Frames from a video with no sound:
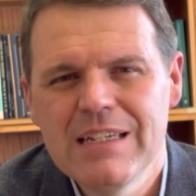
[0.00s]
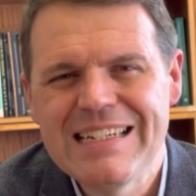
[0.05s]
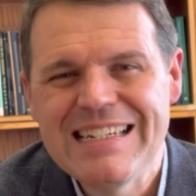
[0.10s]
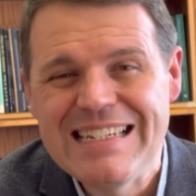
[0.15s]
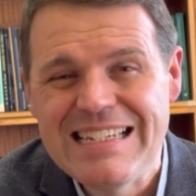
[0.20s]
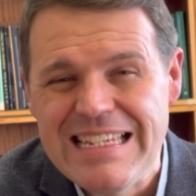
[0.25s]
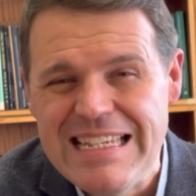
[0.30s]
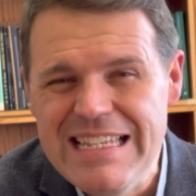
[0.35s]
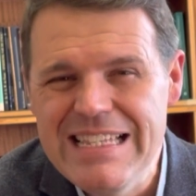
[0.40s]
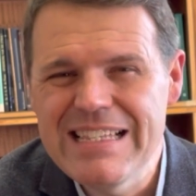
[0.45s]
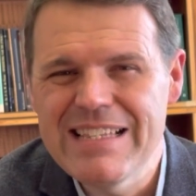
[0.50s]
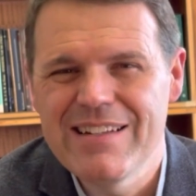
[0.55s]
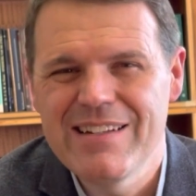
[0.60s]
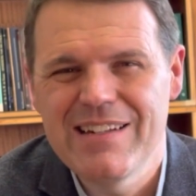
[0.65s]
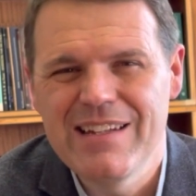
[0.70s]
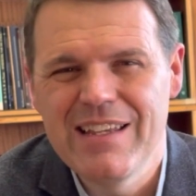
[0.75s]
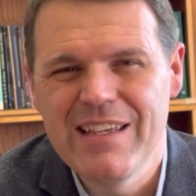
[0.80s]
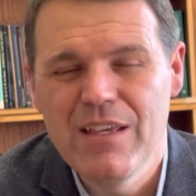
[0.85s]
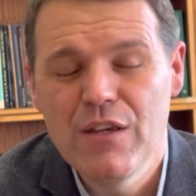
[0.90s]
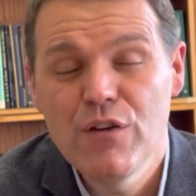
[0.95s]

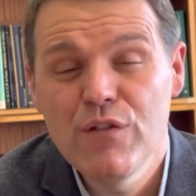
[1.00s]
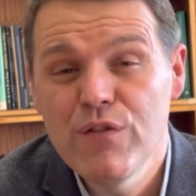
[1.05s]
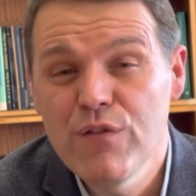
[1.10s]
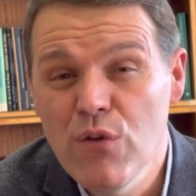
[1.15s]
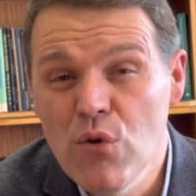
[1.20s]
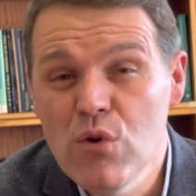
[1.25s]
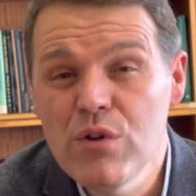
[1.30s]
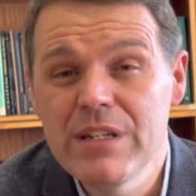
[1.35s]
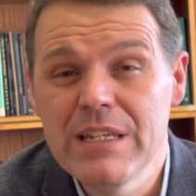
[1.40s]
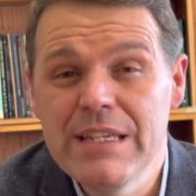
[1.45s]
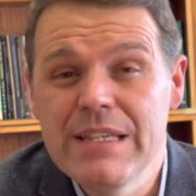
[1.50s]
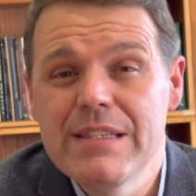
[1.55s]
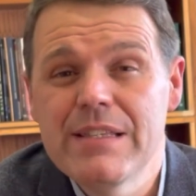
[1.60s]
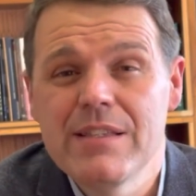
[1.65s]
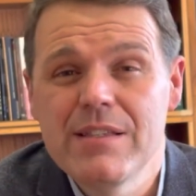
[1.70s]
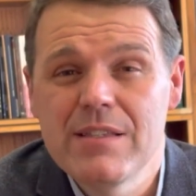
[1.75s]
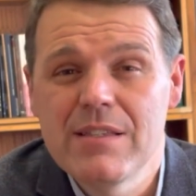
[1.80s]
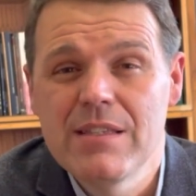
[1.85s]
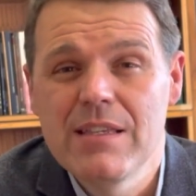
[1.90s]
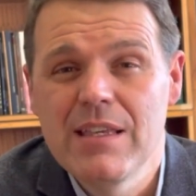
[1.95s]
decently, for
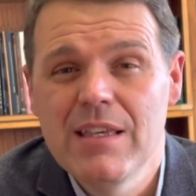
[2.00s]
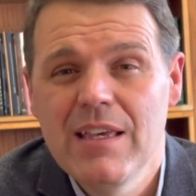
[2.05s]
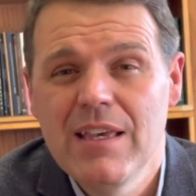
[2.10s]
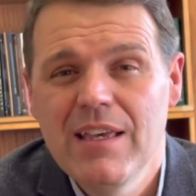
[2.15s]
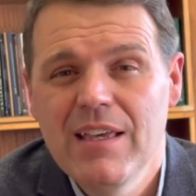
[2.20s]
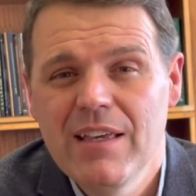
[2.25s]
decency,